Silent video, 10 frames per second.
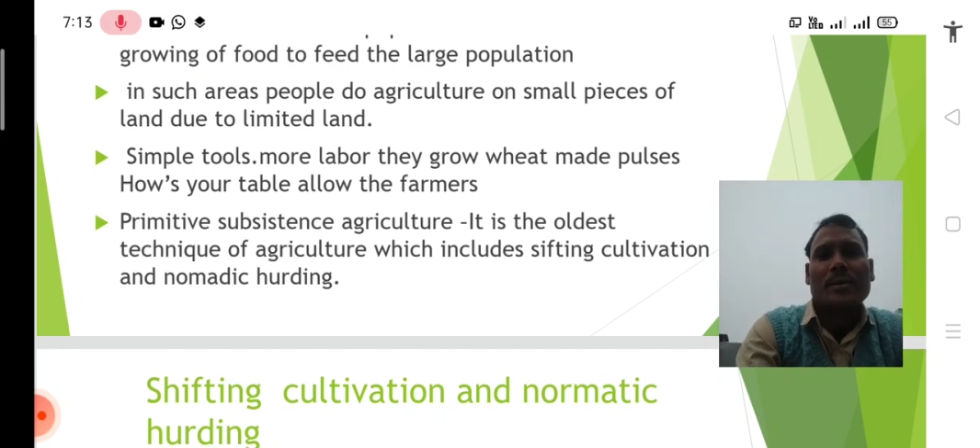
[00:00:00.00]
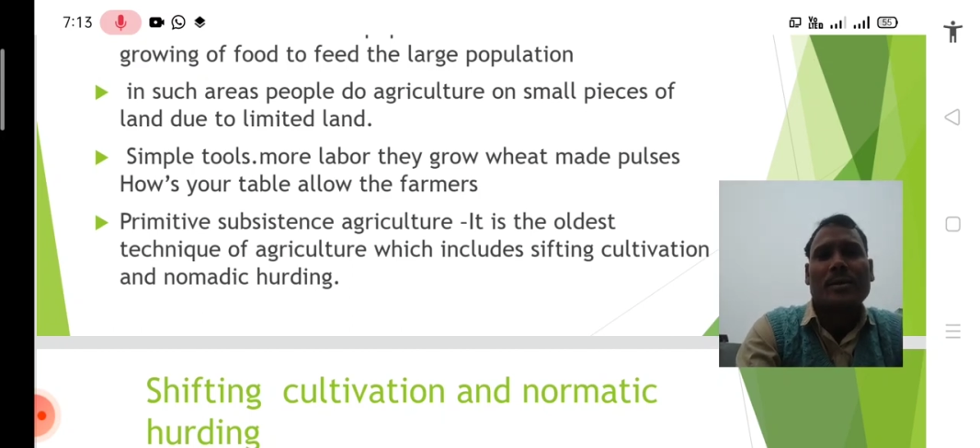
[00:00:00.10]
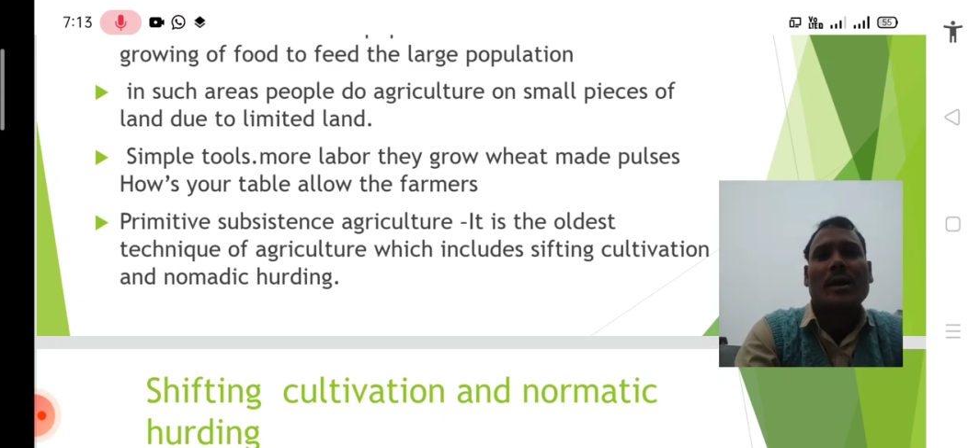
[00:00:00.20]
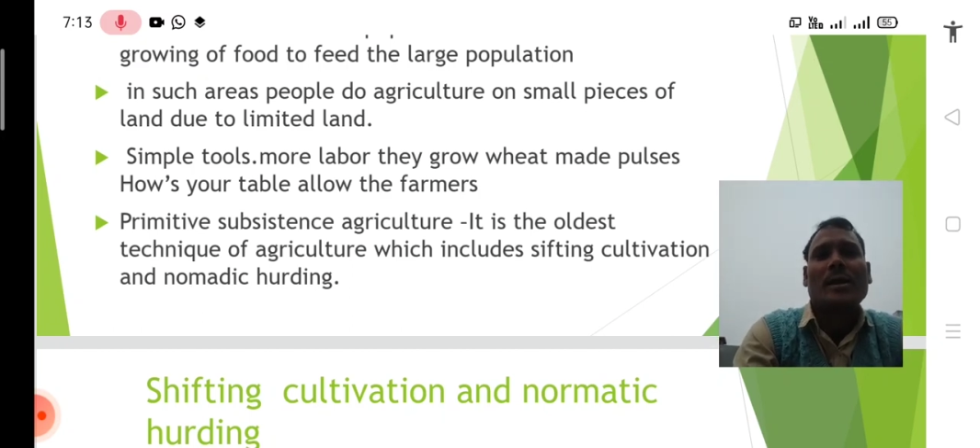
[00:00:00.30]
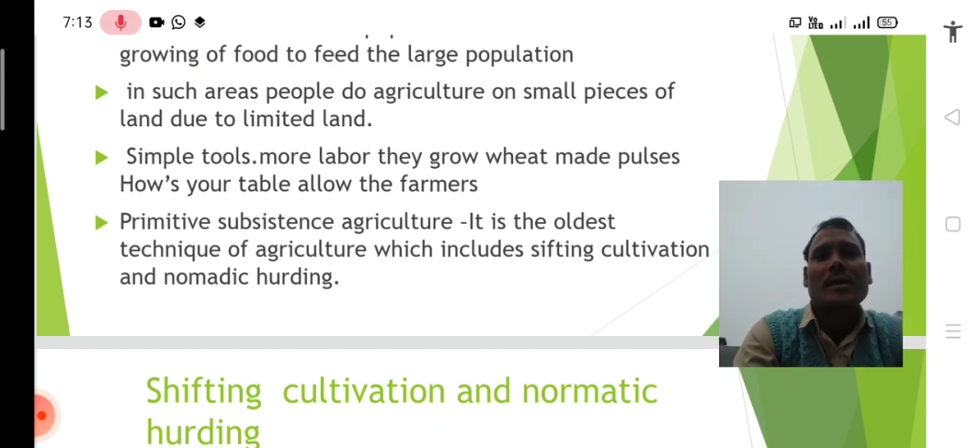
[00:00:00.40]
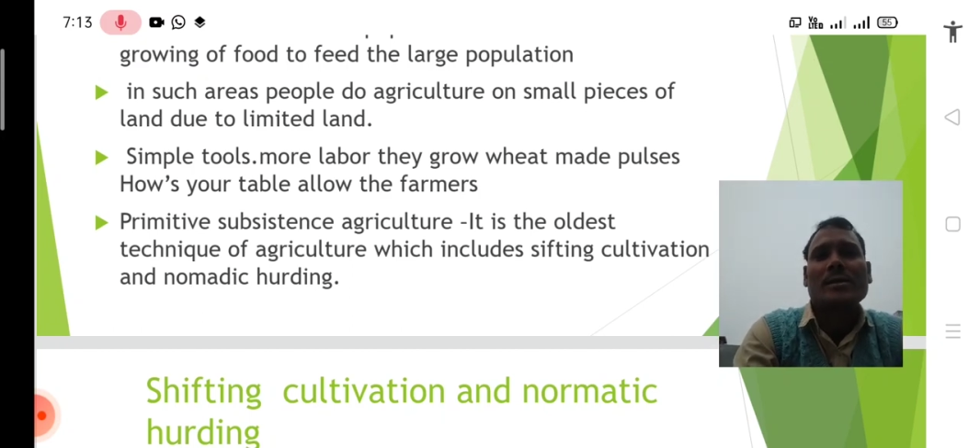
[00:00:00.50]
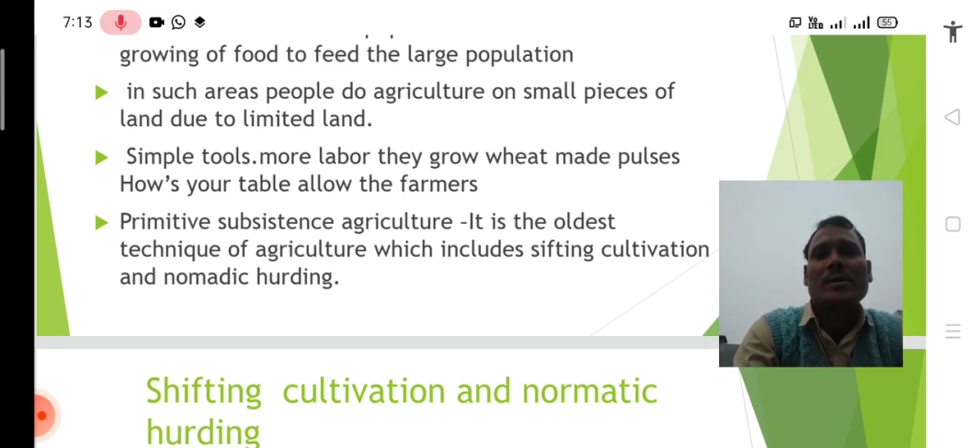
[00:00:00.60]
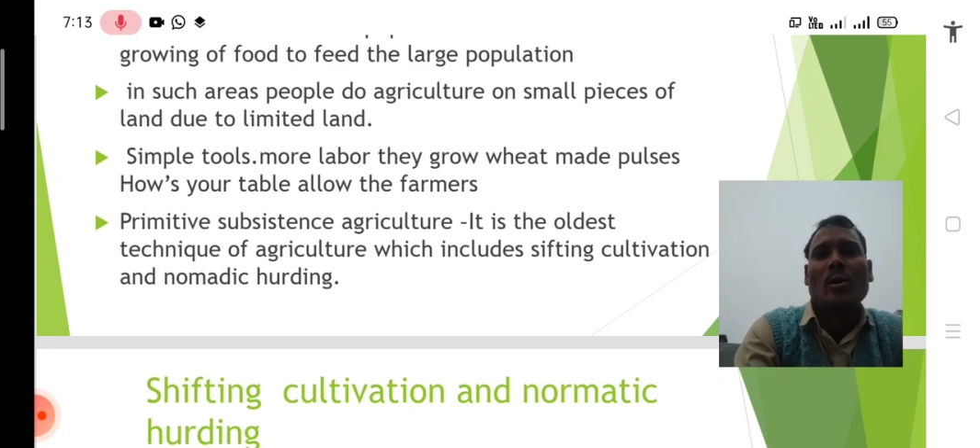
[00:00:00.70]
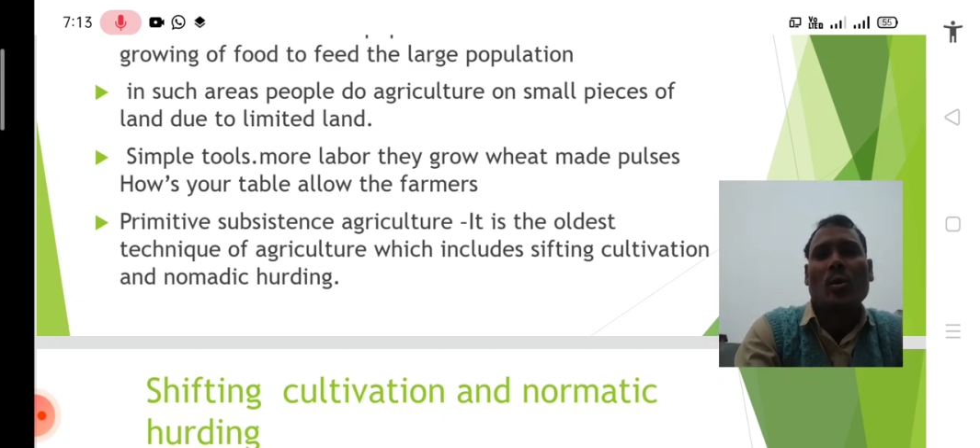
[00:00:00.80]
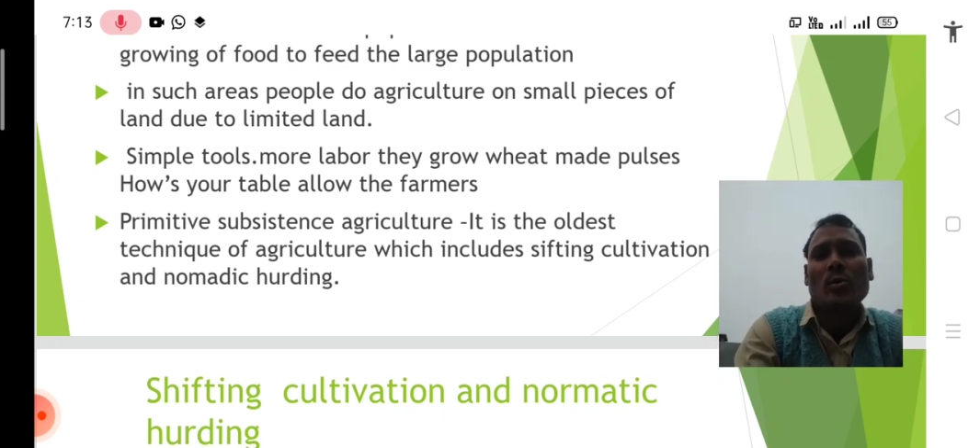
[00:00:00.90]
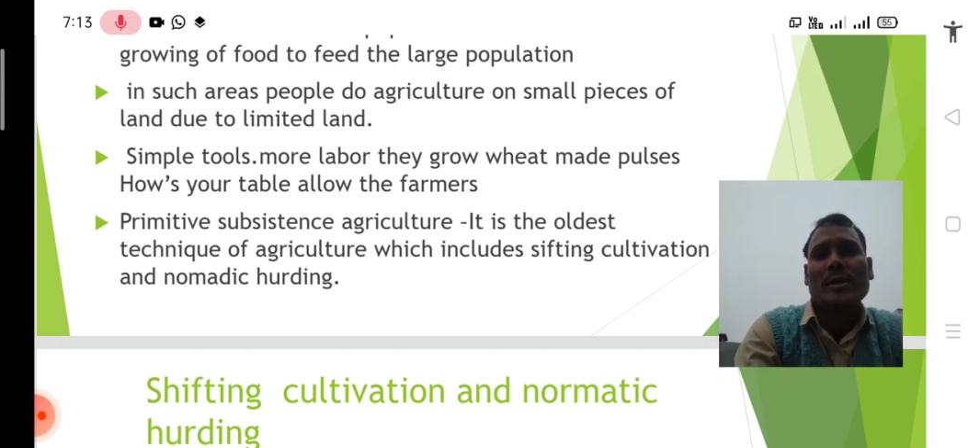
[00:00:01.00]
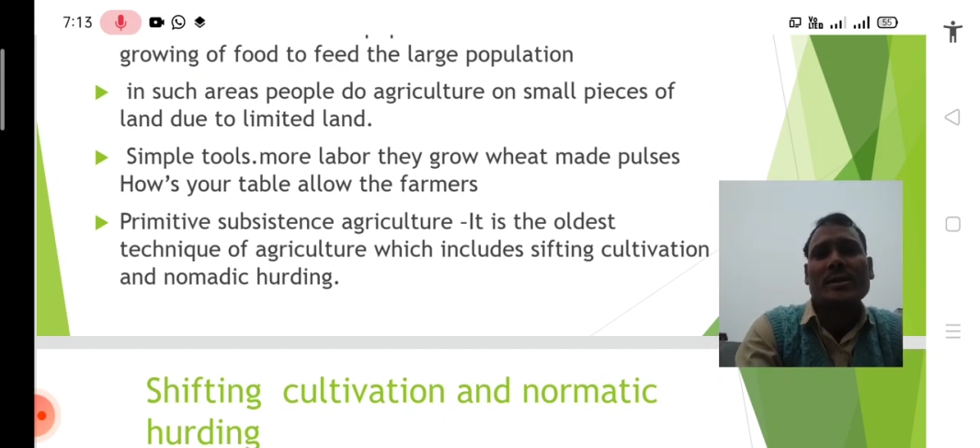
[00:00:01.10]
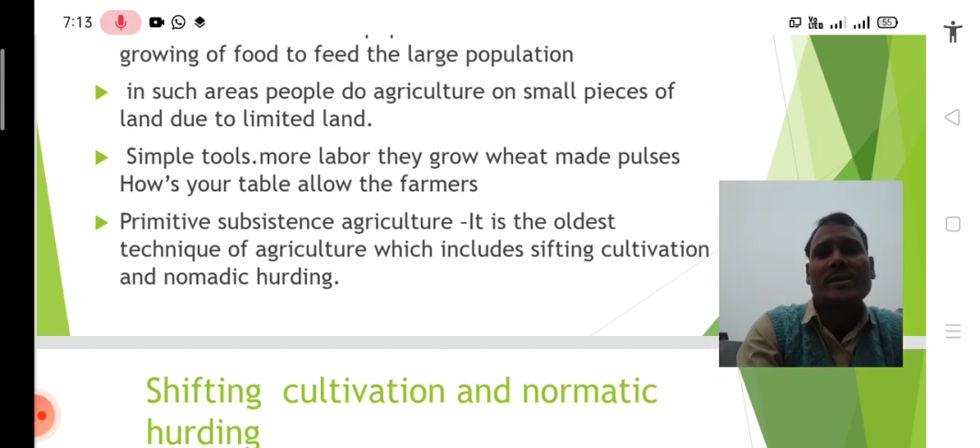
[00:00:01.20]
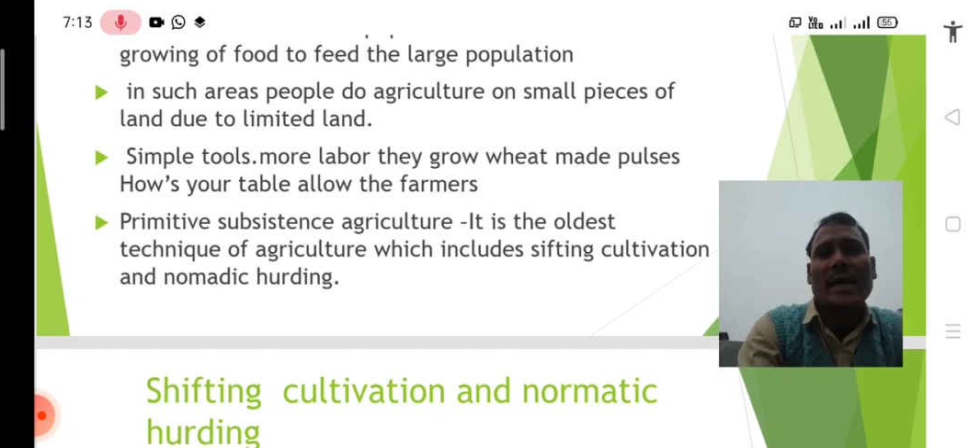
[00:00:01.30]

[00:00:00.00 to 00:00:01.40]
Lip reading: It is the oldest